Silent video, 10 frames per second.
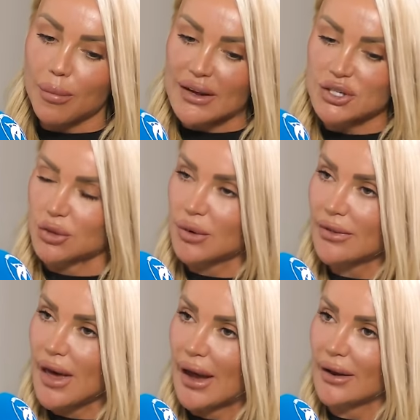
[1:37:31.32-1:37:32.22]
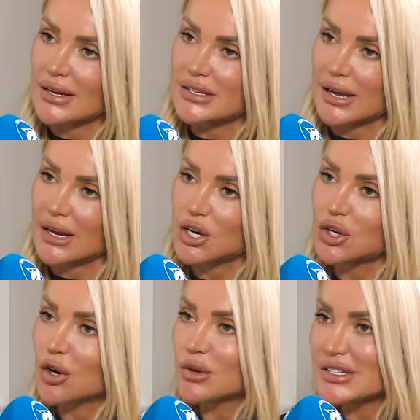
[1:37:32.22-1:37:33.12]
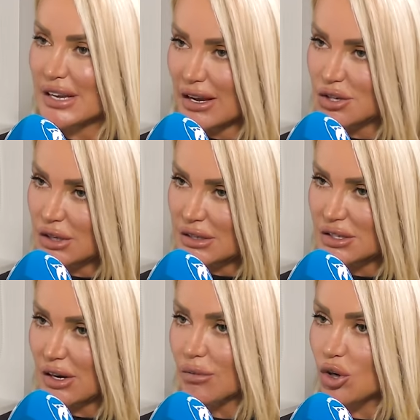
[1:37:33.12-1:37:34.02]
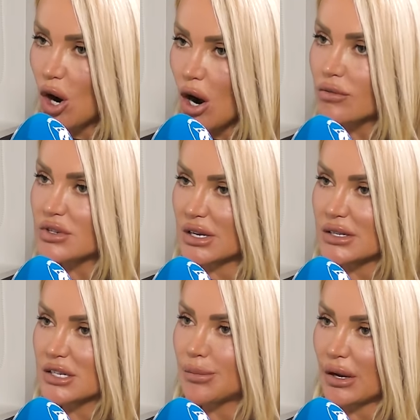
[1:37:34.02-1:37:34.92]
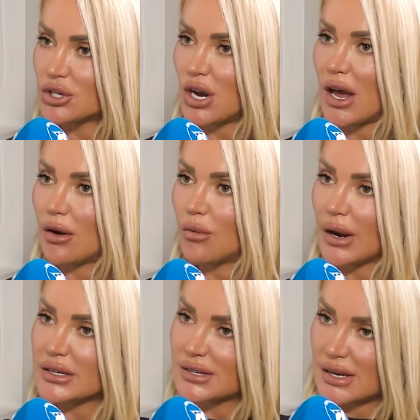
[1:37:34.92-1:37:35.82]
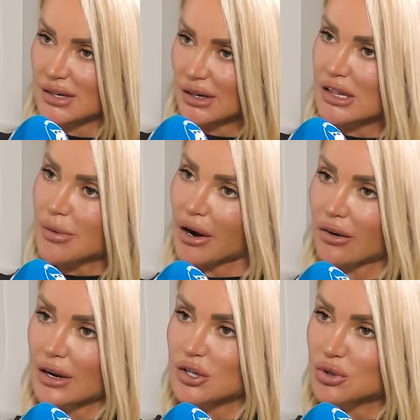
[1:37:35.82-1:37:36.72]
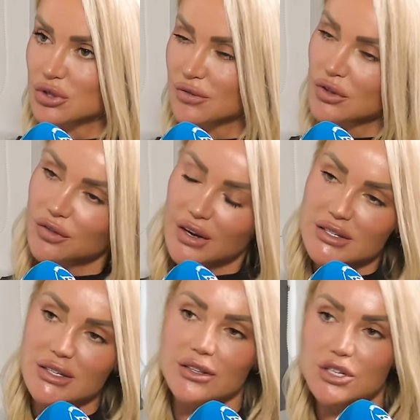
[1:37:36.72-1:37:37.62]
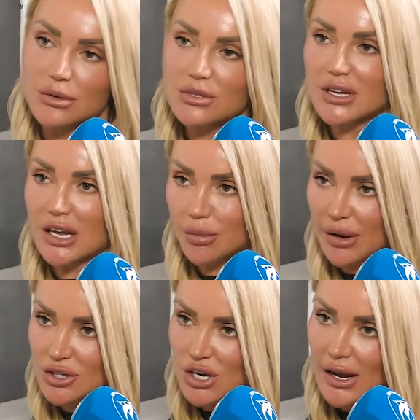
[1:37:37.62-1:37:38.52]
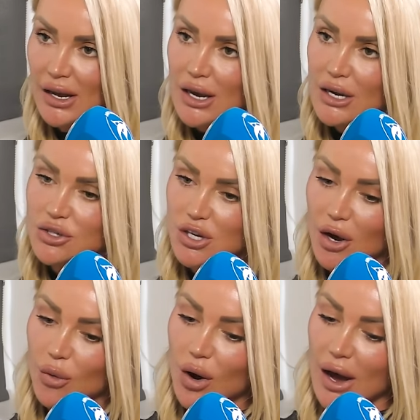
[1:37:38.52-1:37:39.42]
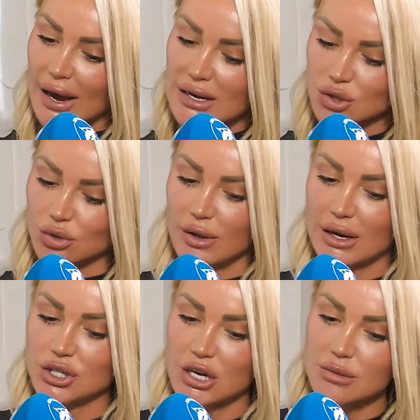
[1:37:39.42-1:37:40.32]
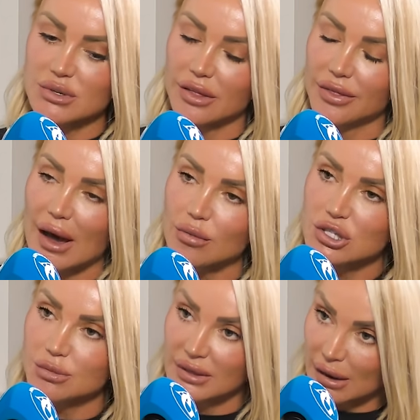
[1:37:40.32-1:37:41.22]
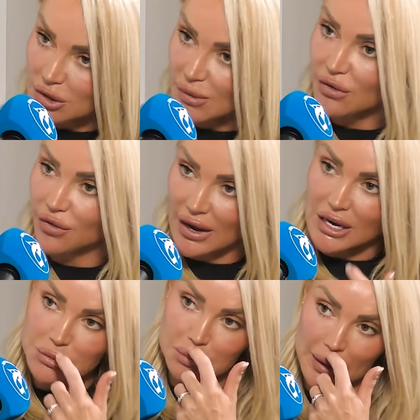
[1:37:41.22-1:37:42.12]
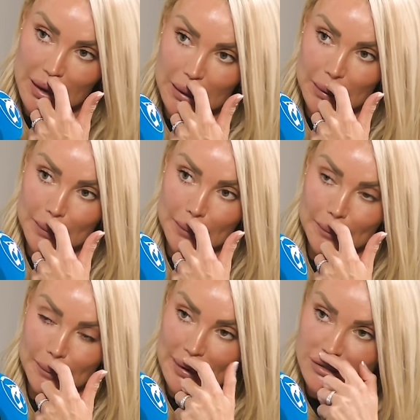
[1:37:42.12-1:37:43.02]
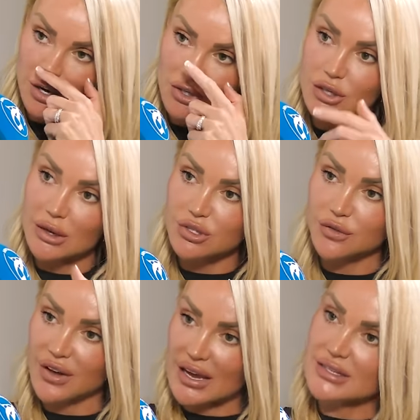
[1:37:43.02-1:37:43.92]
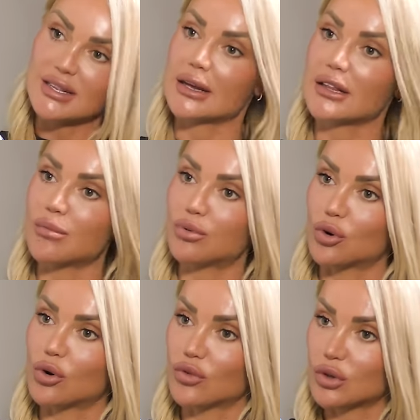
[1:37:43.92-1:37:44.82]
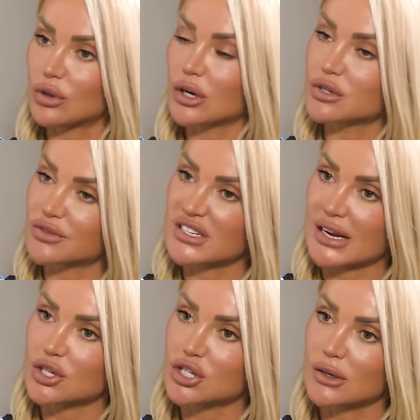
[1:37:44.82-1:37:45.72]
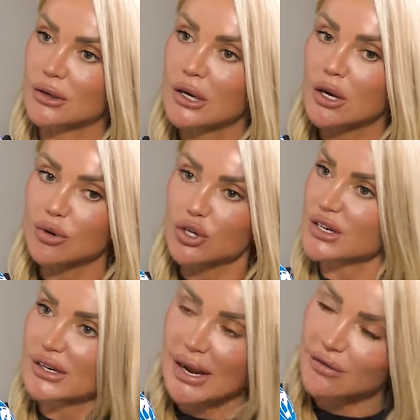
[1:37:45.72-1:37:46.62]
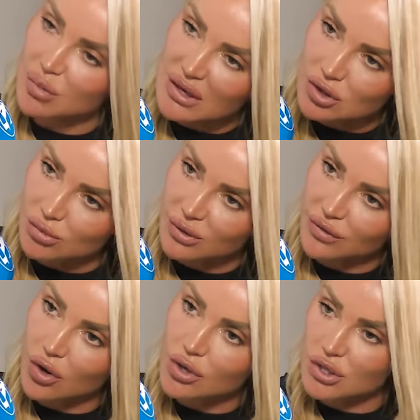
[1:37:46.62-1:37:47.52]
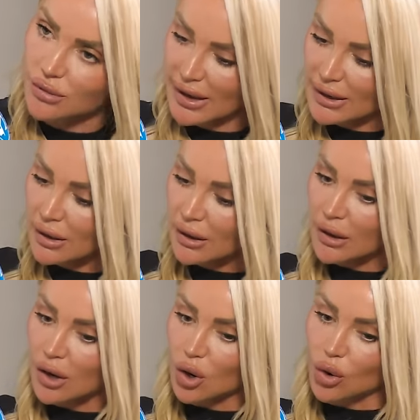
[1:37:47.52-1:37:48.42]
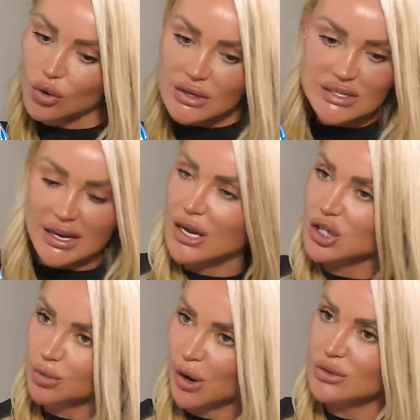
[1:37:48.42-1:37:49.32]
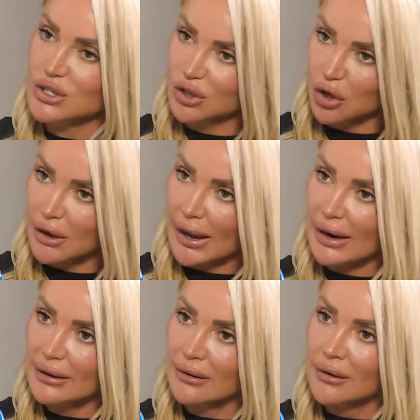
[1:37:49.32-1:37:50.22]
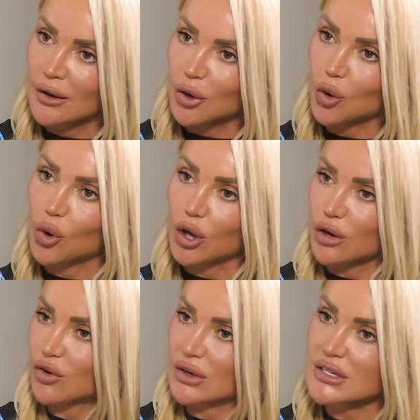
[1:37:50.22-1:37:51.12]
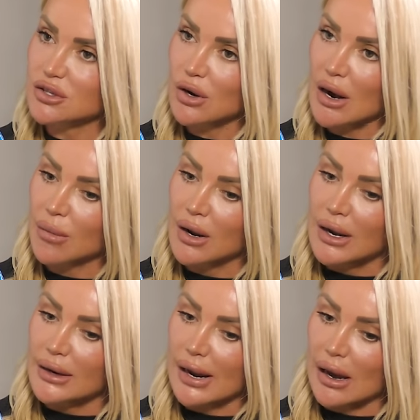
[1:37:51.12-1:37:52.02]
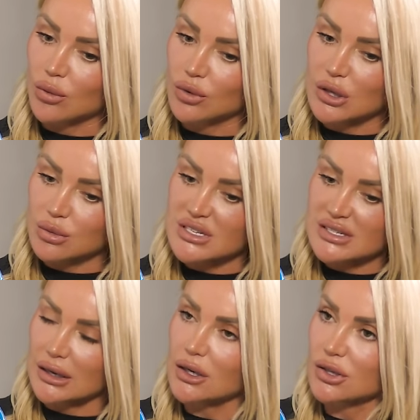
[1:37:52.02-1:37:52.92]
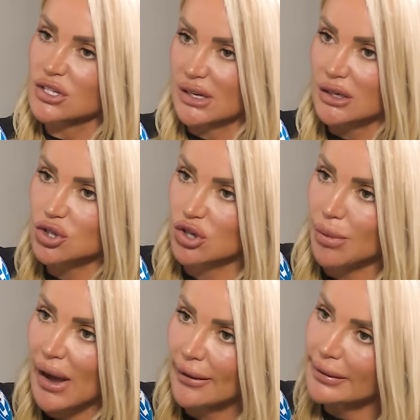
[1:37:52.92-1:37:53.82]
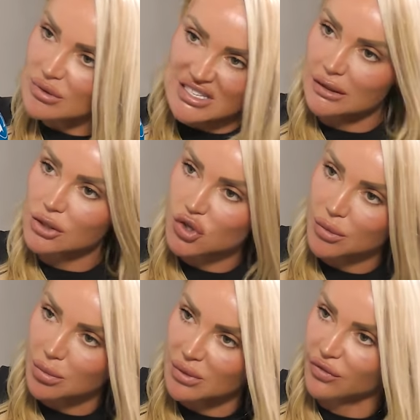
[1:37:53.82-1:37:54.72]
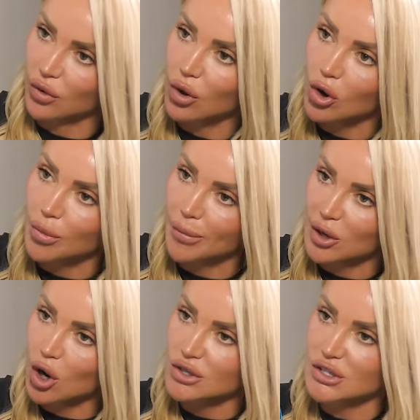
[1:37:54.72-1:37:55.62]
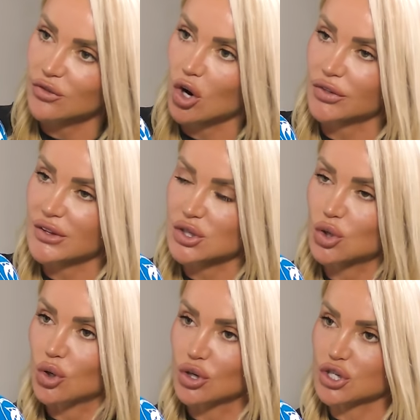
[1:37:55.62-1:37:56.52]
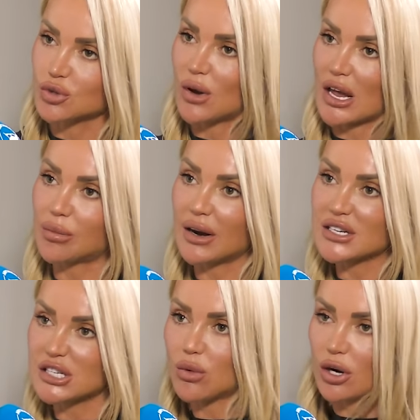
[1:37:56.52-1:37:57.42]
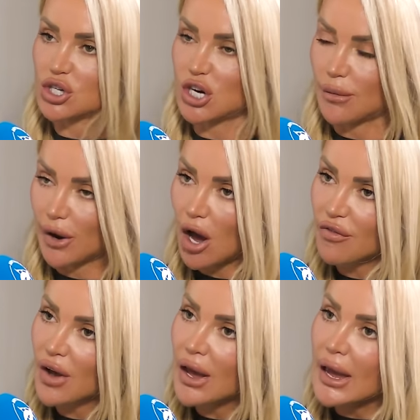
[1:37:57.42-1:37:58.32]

by doing that, it's like, you know, these girls on Instagram, they can't resist the picture when aesthetically the background's beautiful. The first thing they do is take a picture. Mm. So I done that, James. That was the that was my first big press article. That was the first thing that brought Rude loads of attention because it had never been done before. So then all these girls are posting online all over Instagram. Now they were still they're still a stripper. They were still a stripper before, but because they've got this gorgeous workplace, they want to show it off.